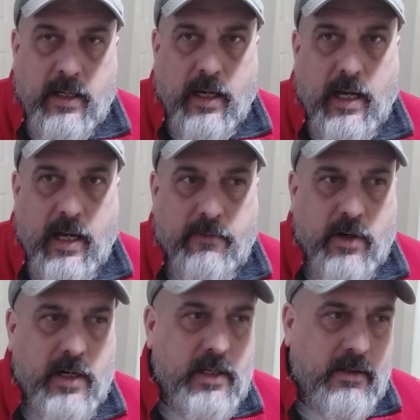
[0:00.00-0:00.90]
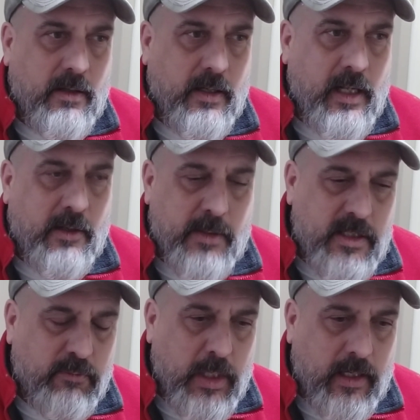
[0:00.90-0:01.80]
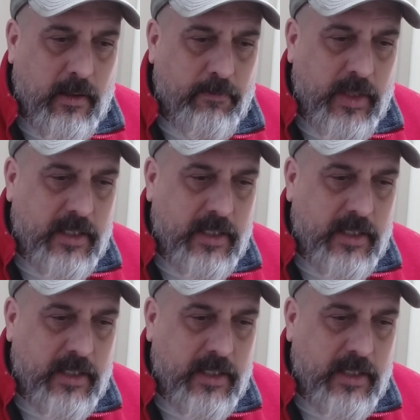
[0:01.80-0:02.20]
Very inexpensive pickup